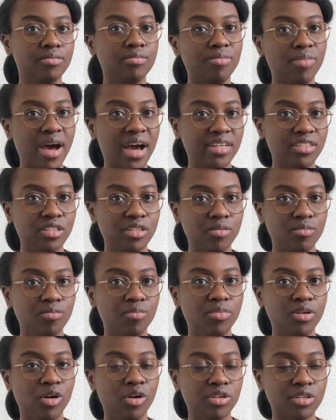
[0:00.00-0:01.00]
pattern
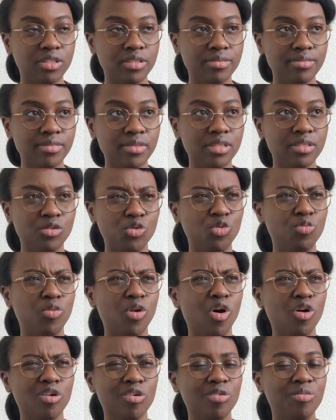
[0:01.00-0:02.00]
block, or
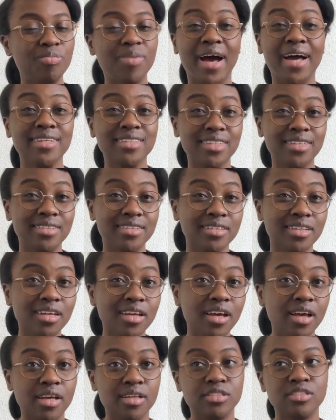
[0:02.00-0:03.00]
block pattern.
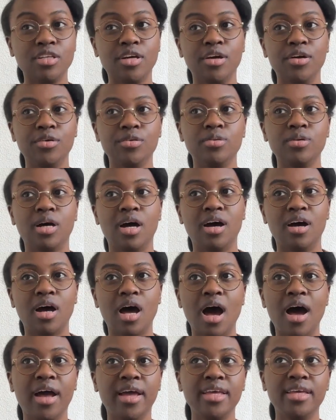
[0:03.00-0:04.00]
So
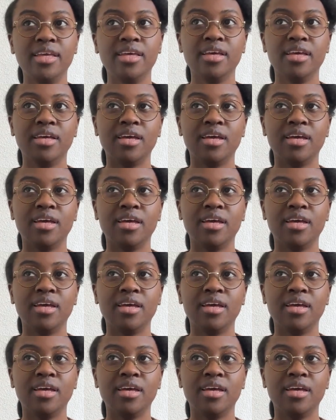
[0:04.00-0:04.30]
I